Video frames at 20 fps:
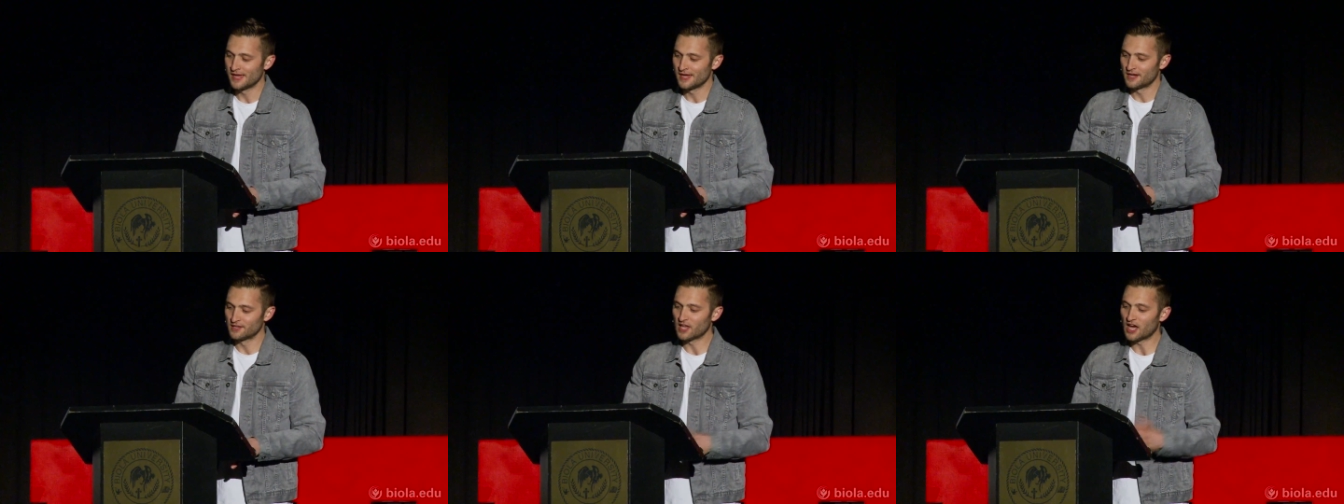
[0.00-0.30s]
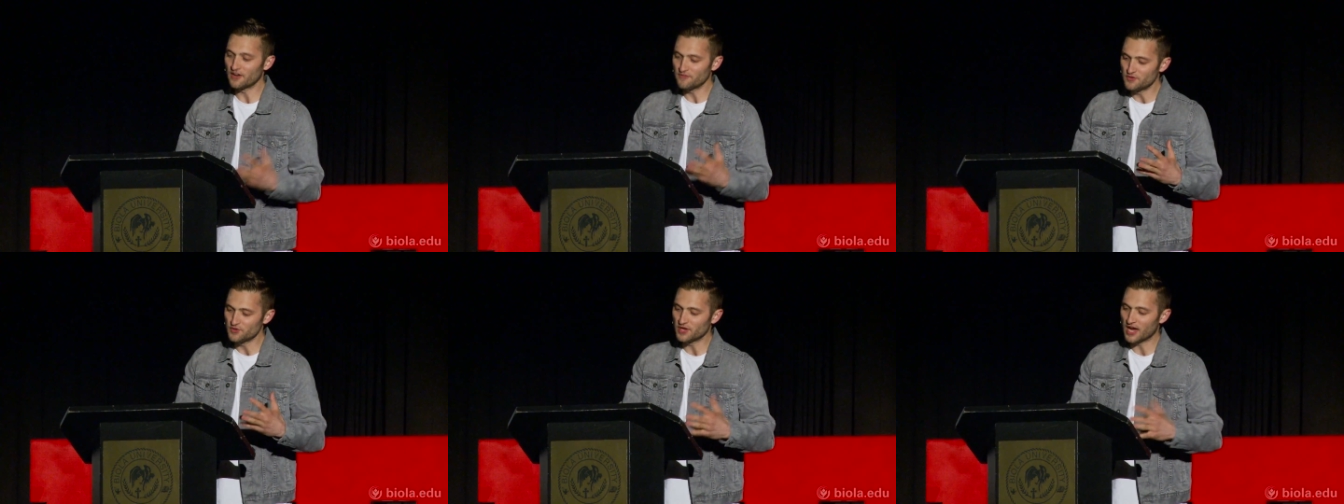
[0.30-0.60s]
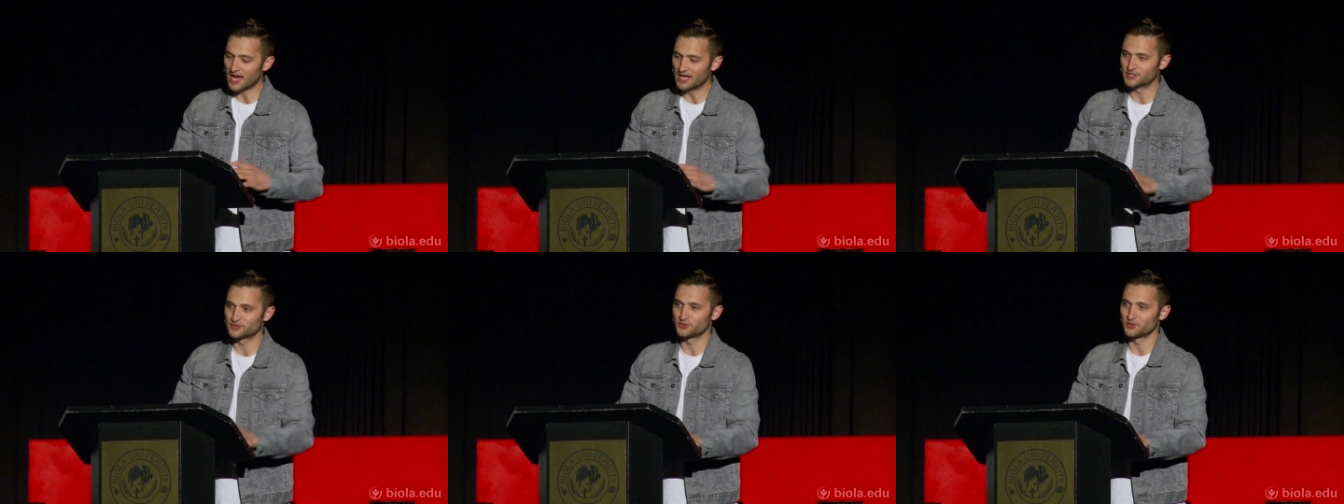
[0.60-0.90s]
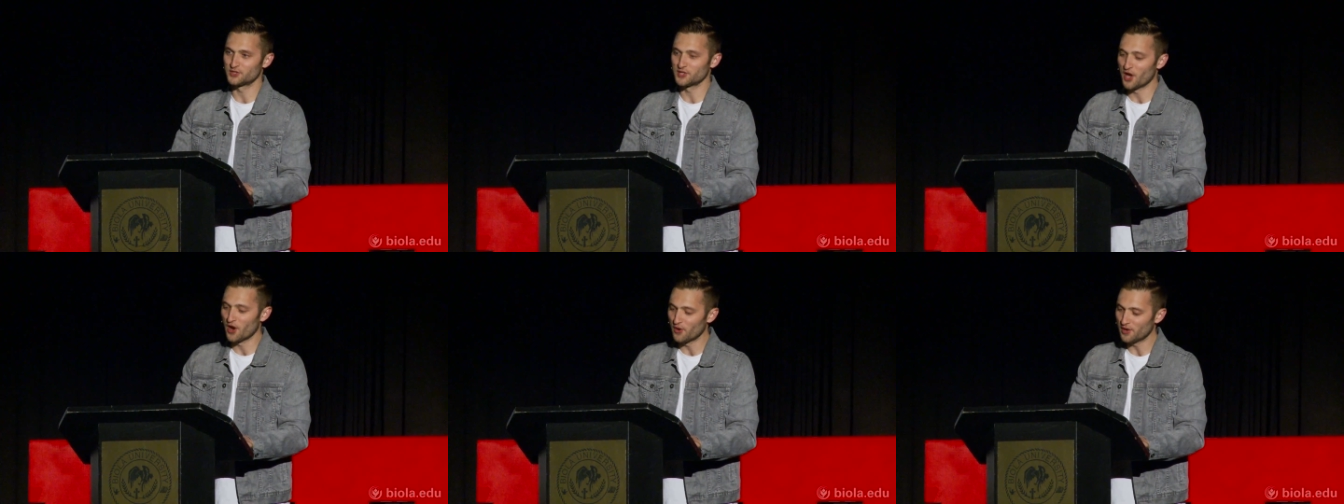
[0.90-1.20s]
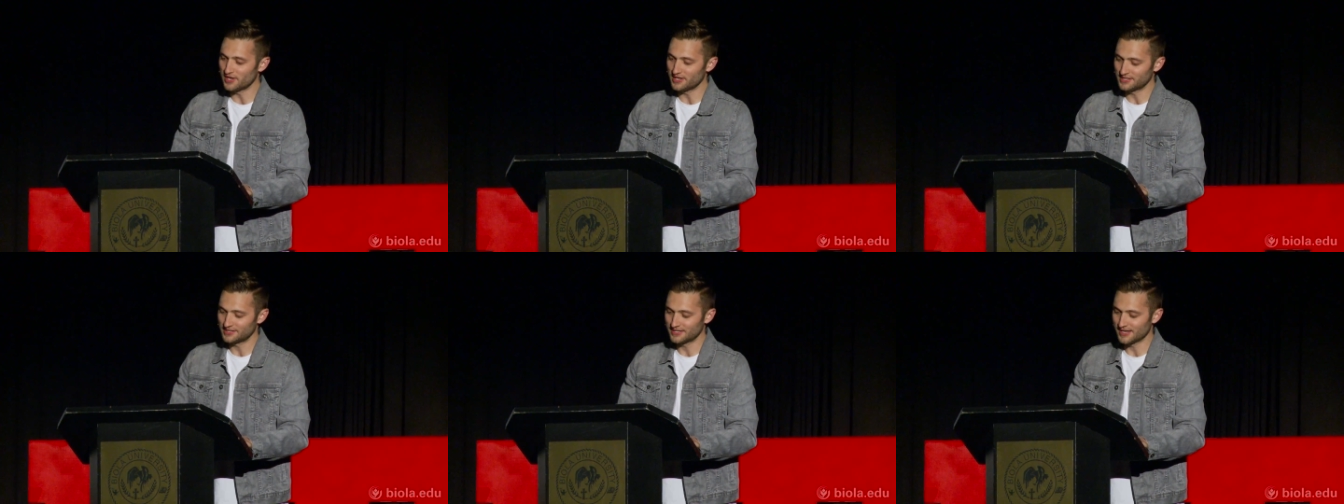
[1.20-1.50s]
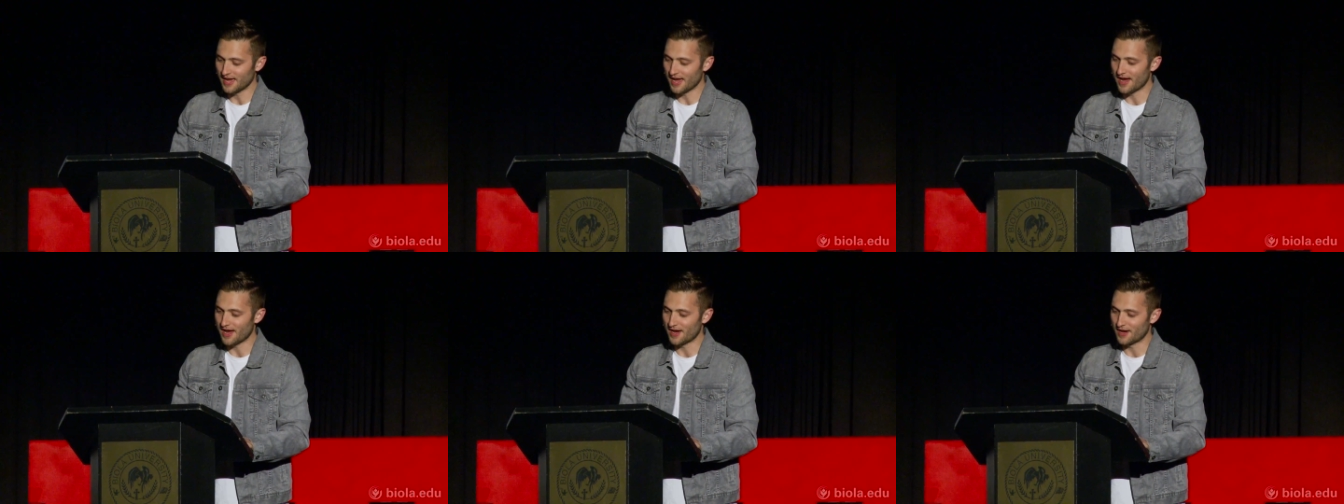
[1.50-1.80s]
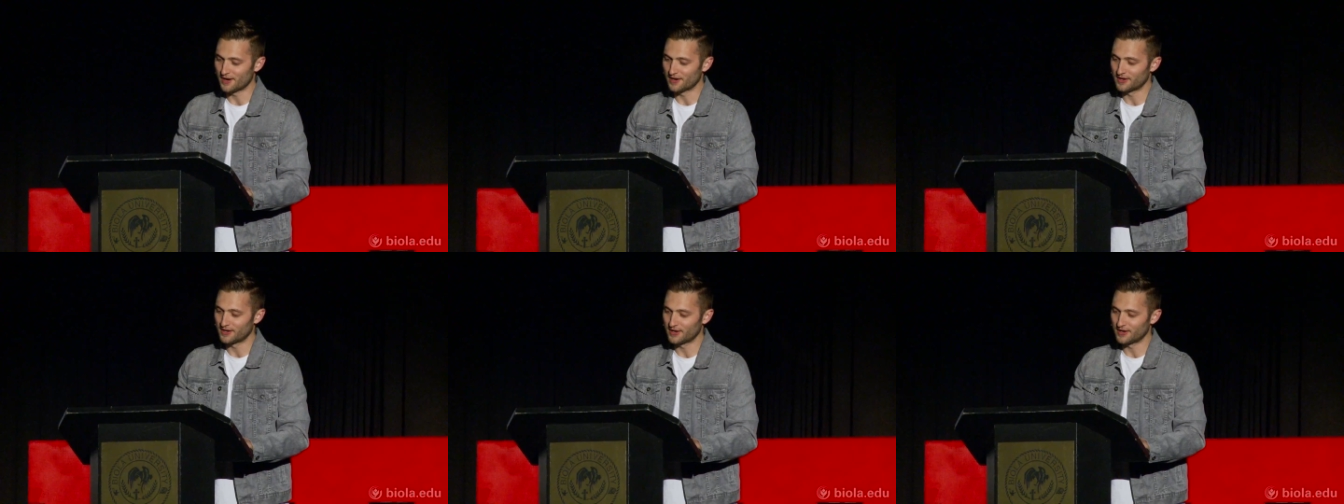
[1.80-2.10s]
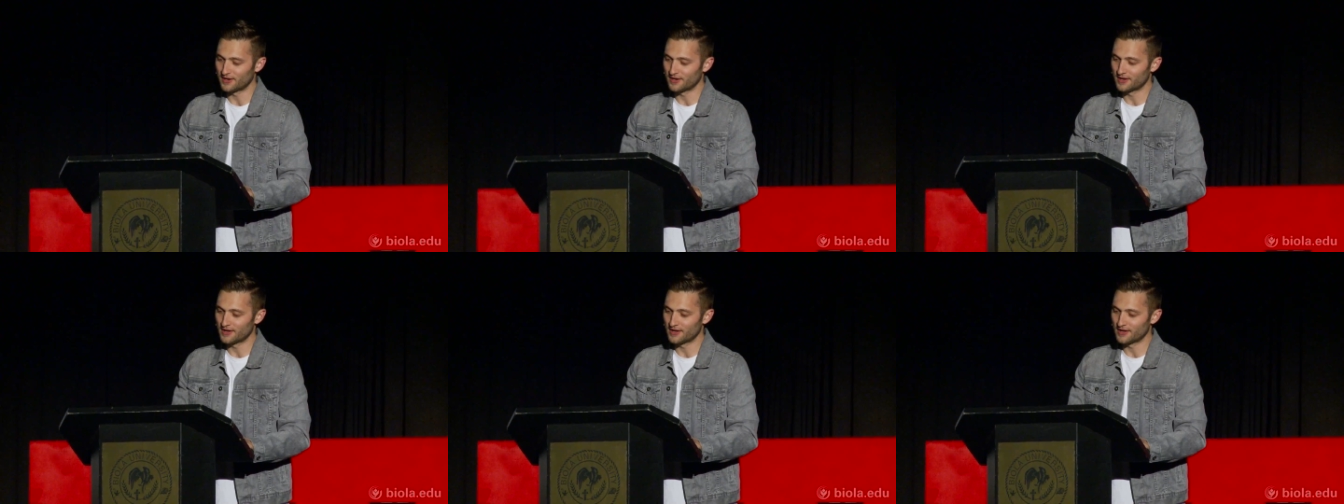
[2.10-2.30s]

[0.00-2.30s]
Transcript: a lot of you guys would know it. Uh,